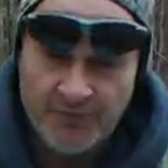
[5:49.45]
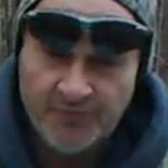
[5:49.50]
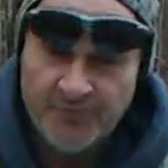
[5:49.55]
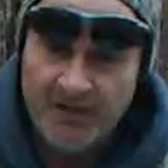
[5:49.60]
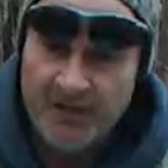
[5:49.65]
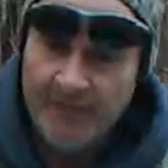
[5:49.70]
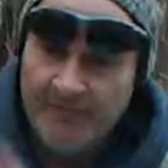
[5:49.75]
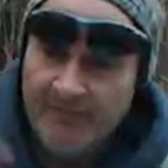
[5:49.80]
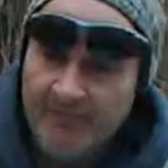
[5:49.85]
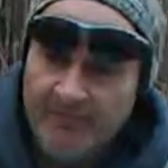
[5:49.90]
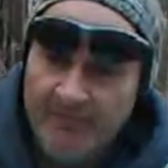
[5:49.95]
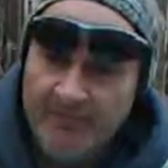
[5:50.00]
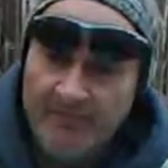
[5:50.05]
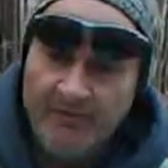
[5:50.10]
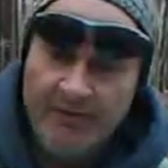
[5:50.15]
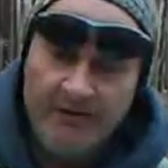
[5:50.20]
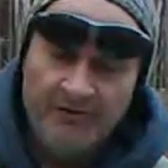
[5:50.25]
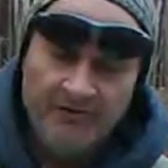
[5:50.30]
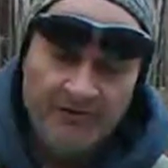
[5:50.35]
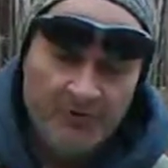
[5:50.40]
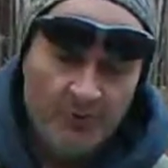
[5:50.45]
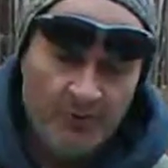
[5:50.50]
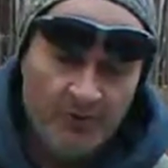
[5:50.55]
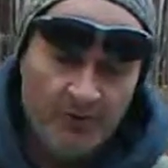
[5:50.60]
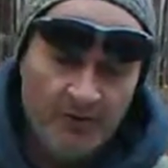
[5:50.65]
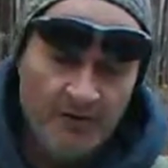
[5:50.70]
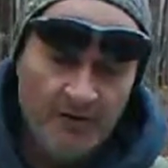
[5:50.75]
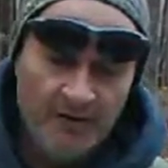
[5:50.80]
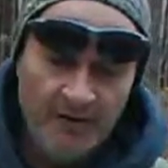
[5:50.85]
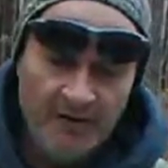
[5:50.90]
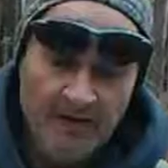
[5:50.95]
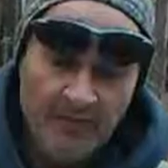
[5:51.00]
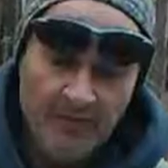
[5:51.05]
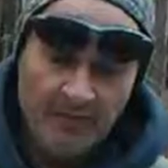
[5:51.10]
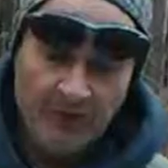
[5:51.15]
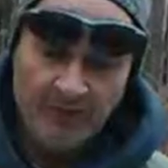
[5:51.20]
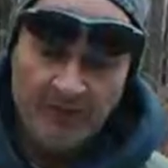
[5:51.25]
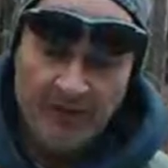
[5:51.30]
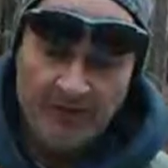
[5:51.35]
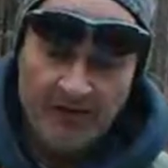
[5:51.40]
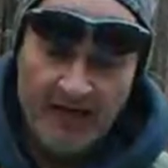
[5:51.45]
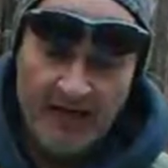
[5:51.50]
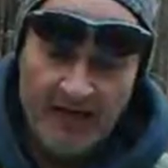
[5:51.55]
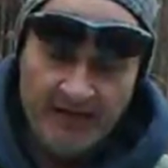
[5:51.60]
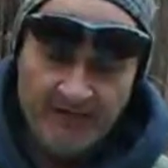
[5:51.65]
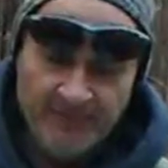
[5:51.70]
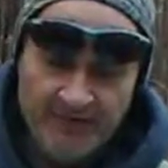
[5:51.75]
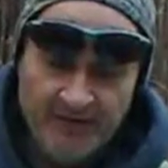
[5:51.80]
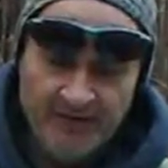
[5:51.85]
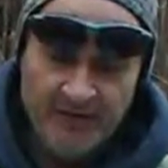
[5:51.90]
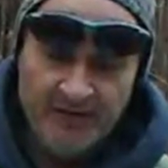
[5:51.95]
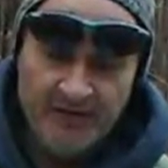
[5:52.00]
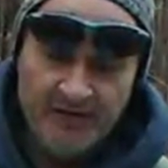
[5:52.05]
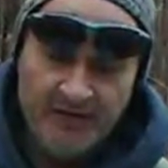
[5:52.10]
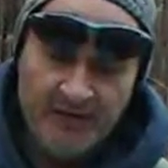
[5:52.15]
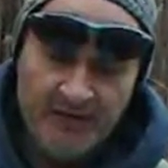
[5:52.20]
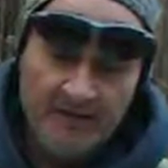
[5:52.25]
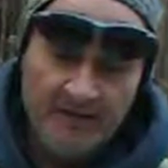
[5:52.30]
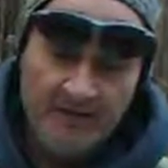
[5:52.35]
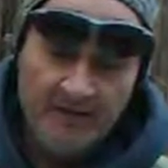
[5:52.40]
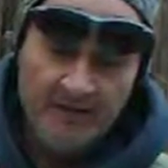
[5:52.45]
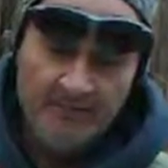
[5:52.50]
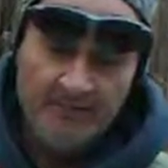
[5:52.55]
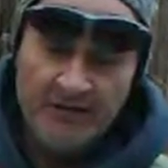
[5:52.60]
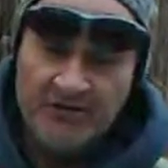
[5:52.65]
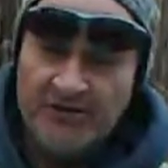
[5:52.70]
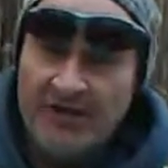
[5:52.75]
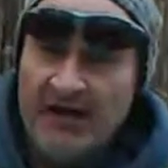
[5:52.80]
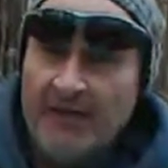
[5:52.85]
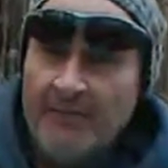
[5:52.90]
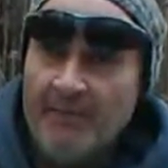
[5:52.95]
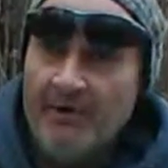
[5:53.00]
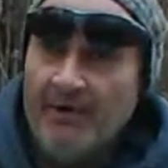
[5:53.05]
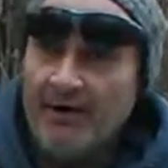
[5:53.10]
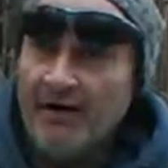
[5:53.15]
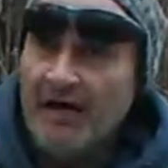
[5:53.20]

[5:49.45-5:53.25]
Buy them in the store, put them in a glass, mix almond milk.